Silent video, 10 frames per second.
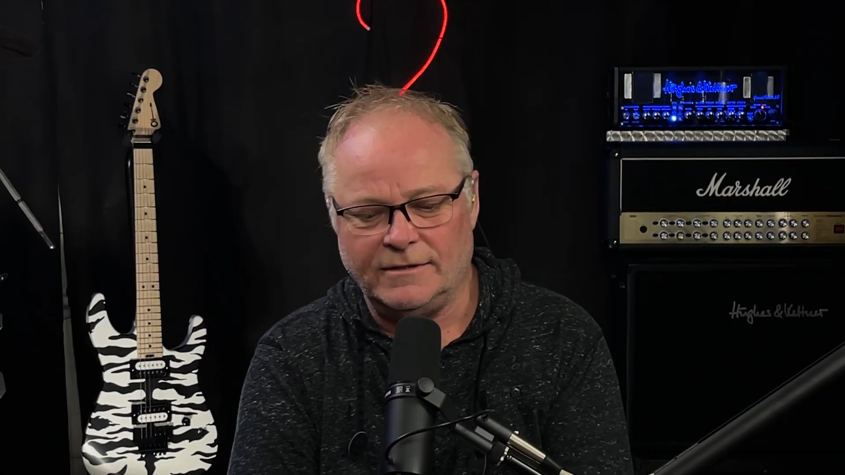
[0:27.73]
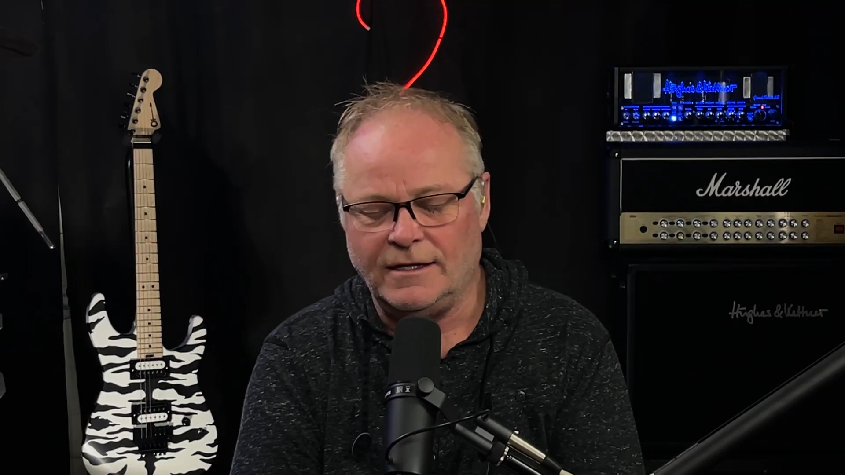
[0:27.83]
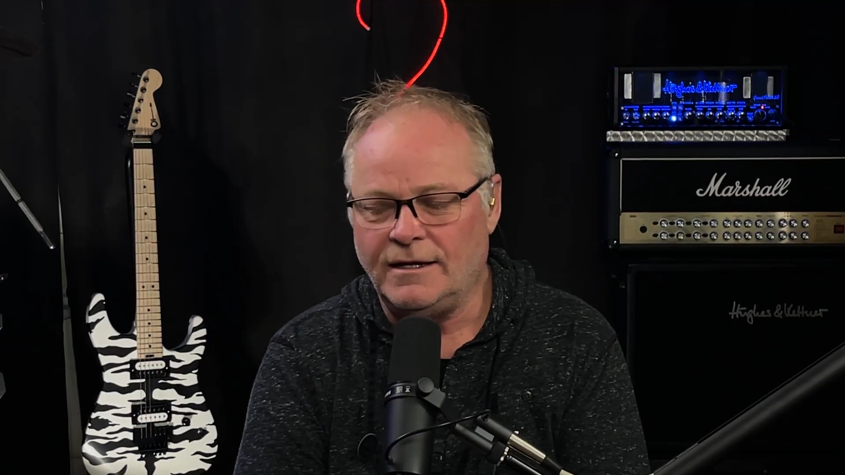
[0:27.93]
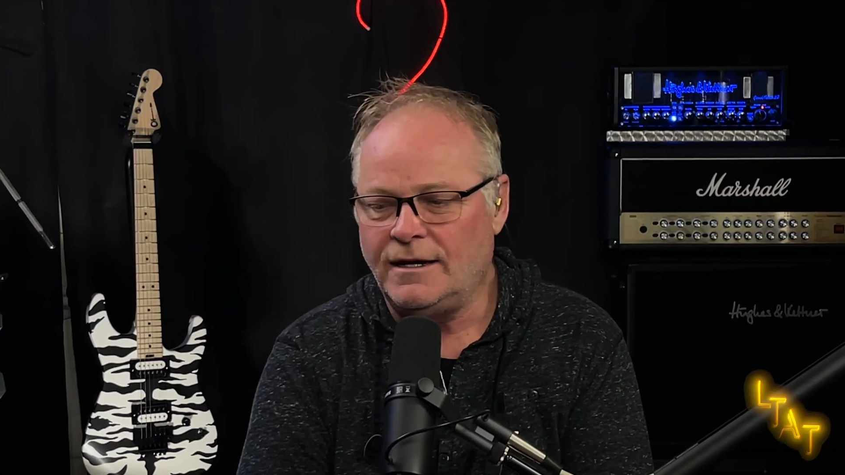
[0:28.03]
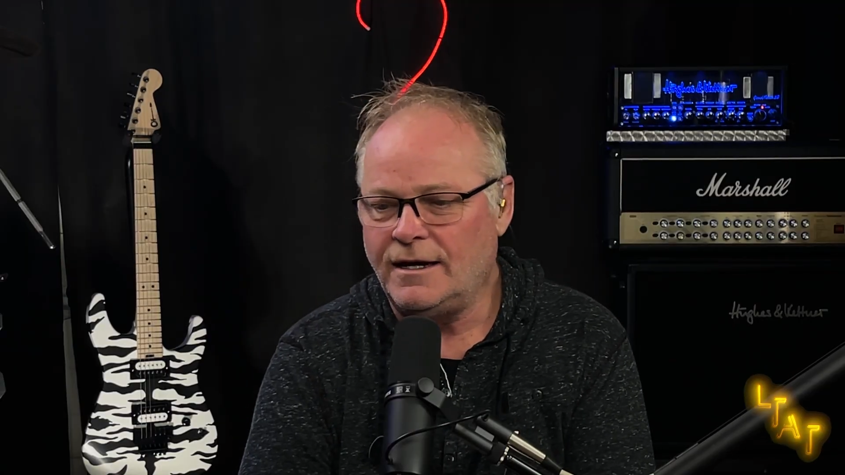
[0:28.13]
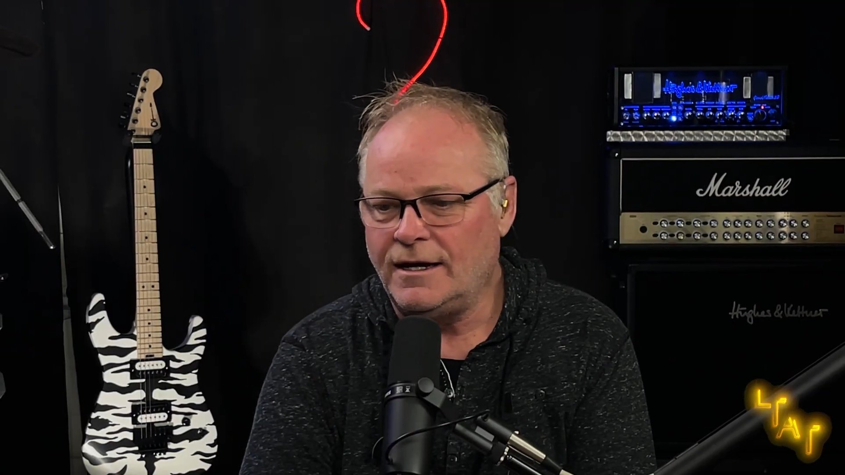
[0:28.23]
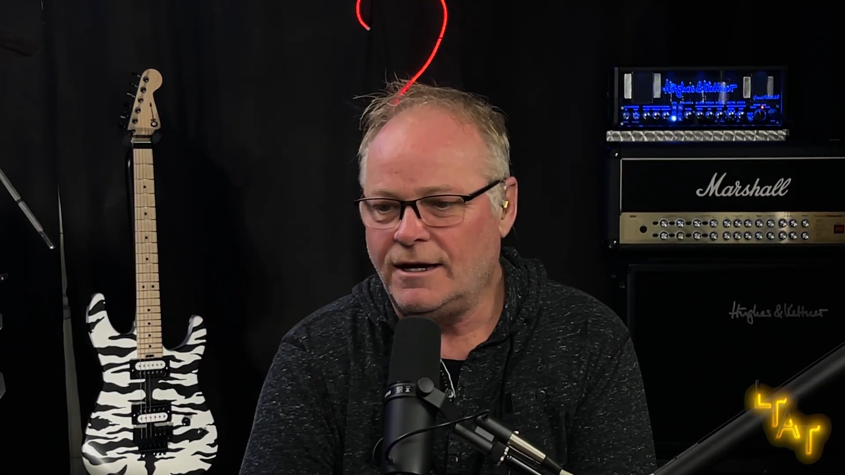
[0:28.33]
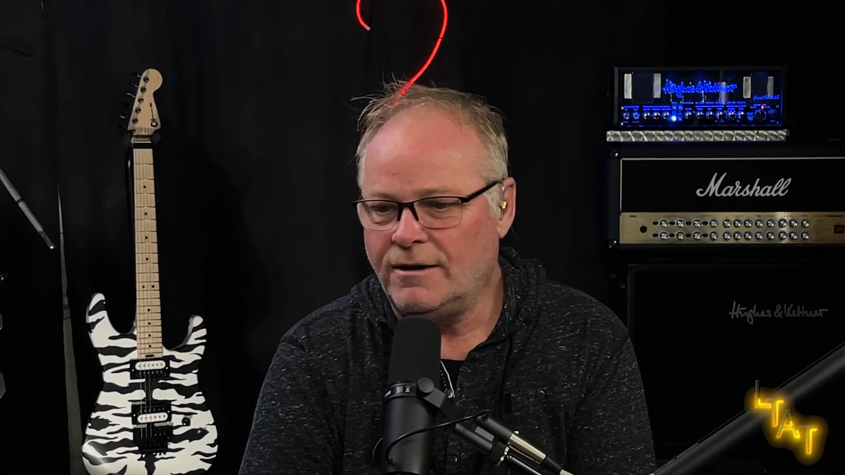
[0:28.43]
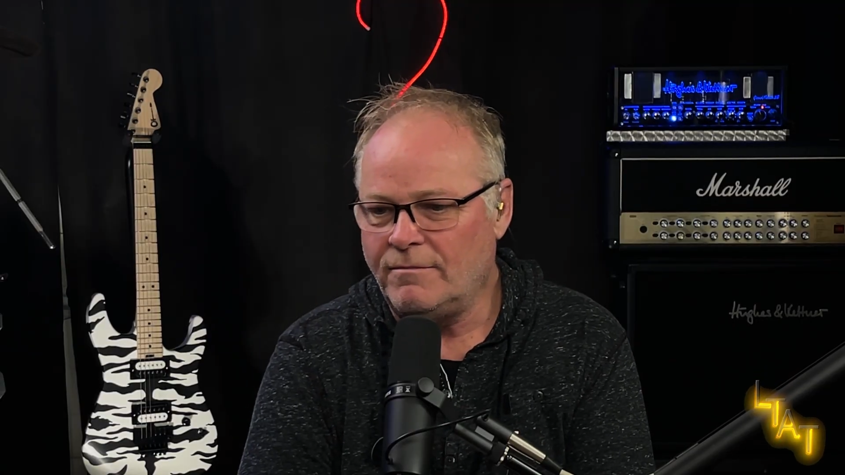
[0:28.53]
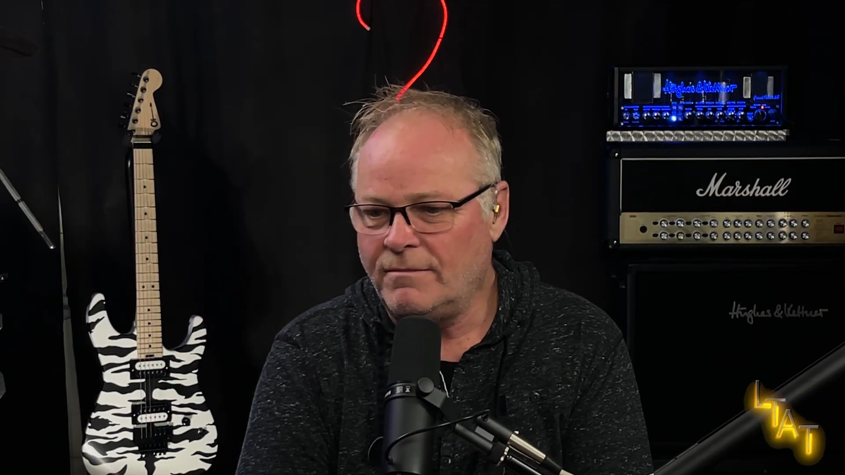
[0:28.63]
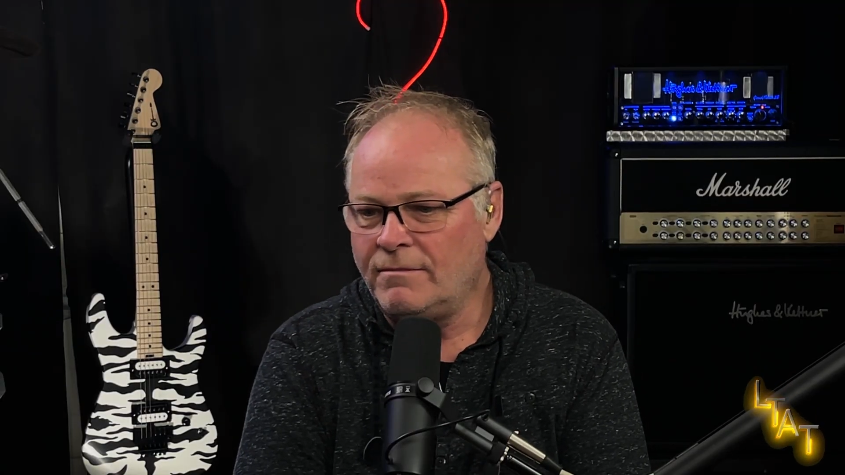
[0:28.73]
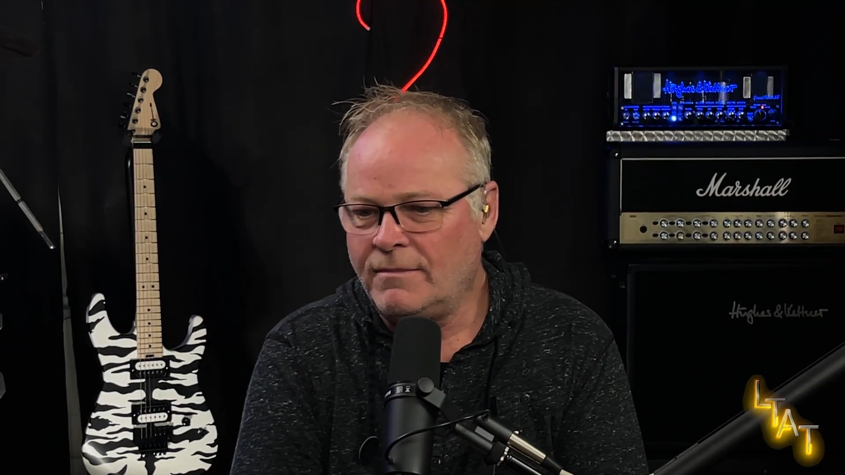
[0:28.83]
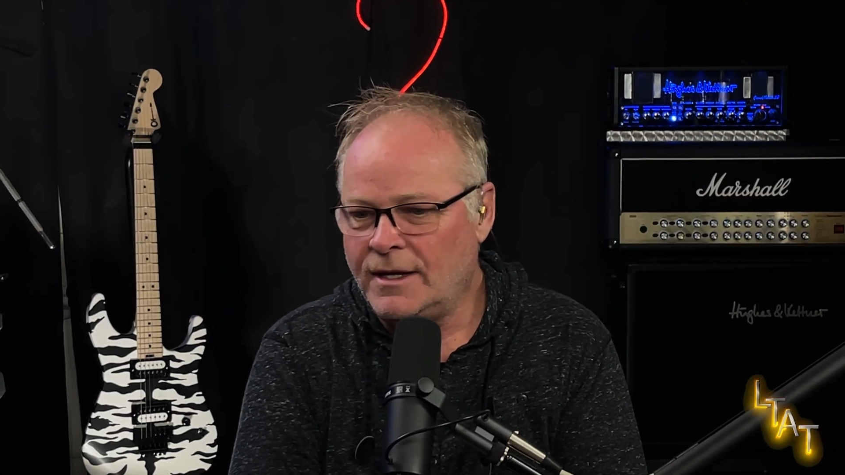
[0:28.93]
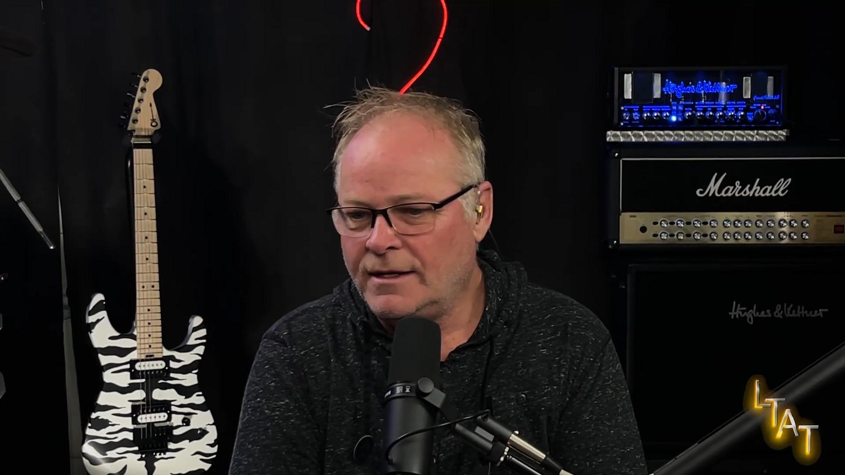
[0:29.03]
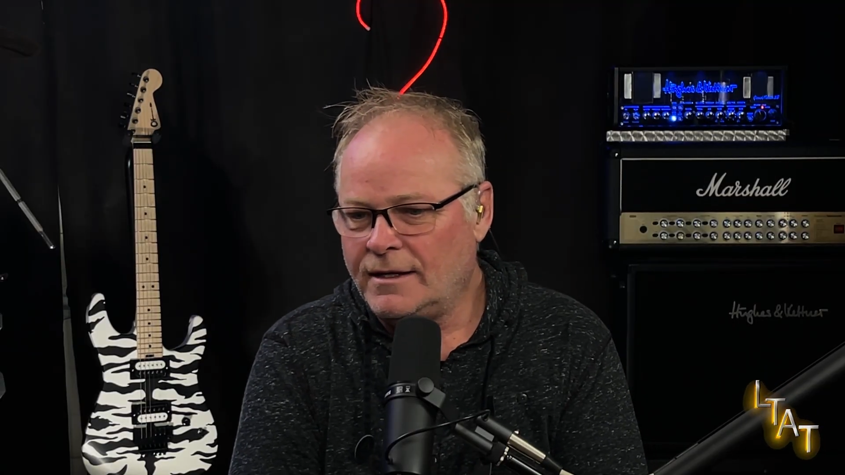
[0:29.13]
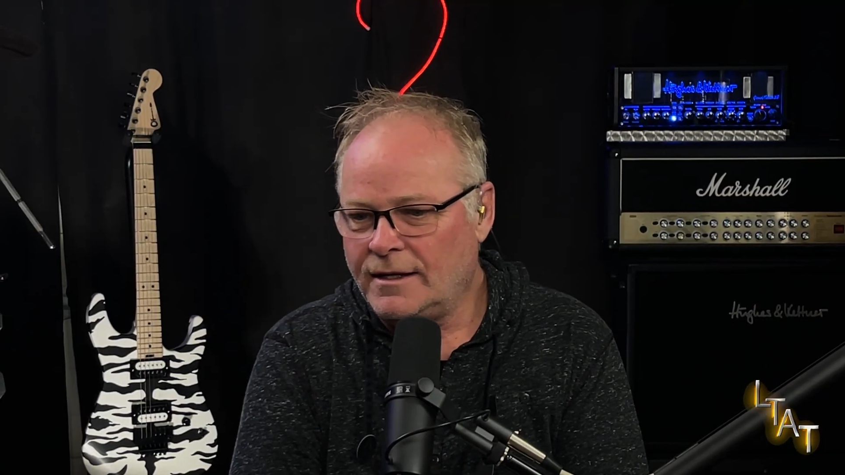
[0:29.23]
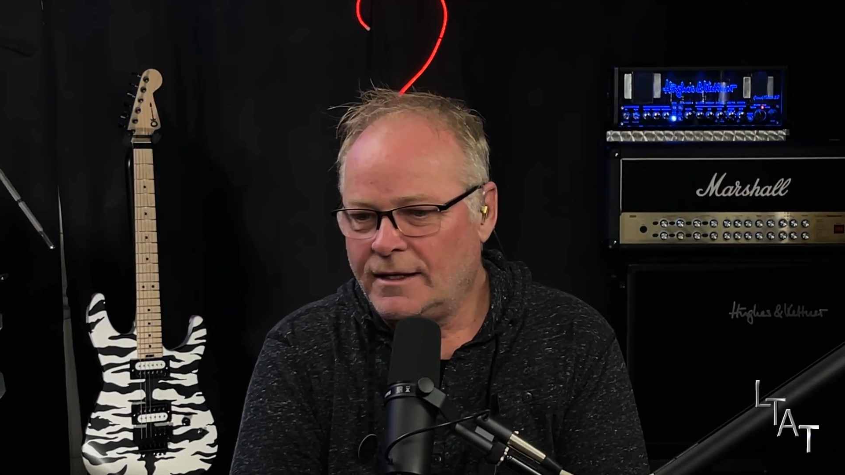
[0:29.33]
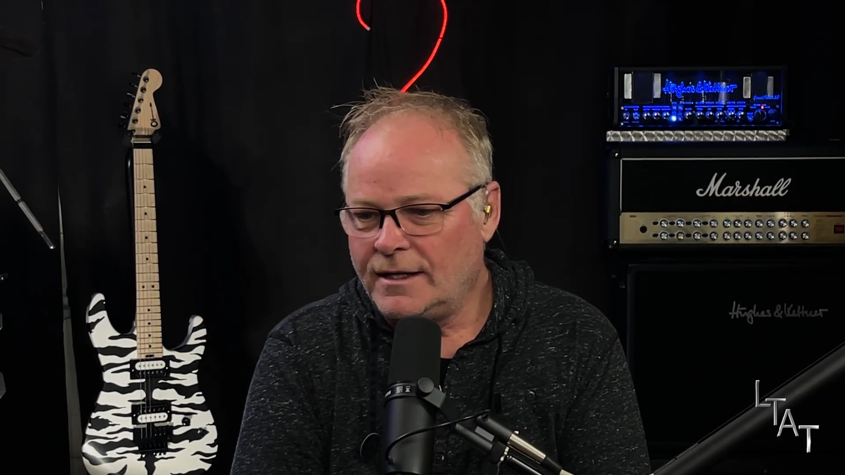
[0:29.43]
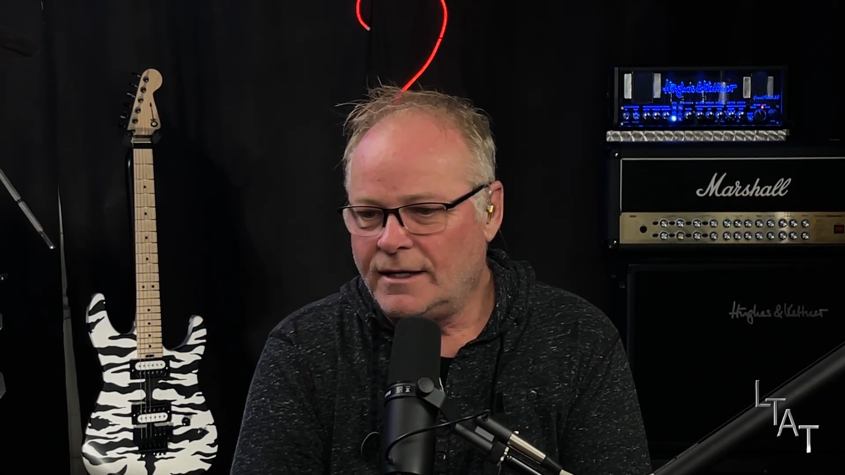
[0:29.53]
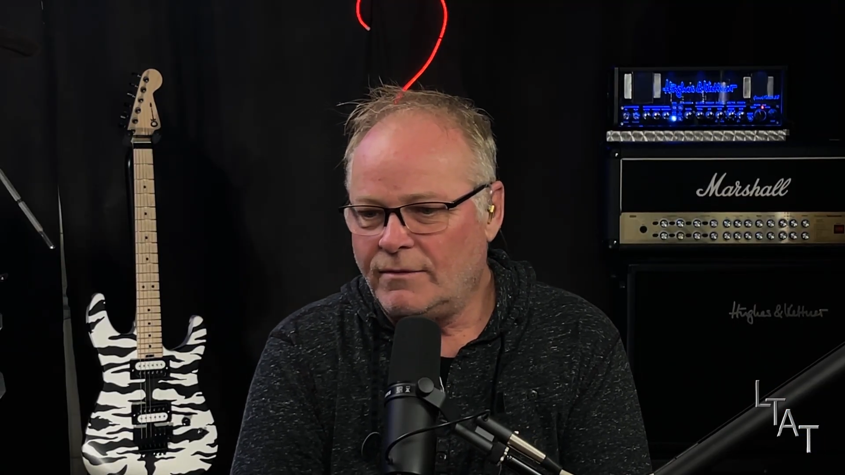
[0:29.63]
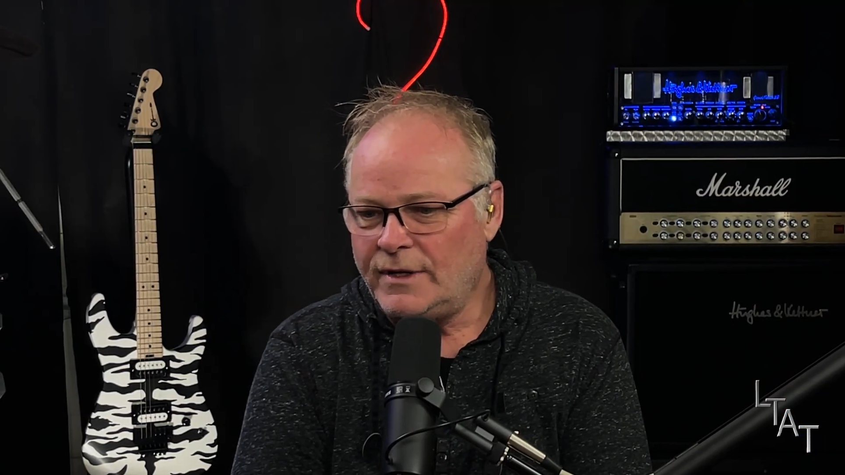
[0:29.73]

Mm-hmm. Um, Mm-hmm.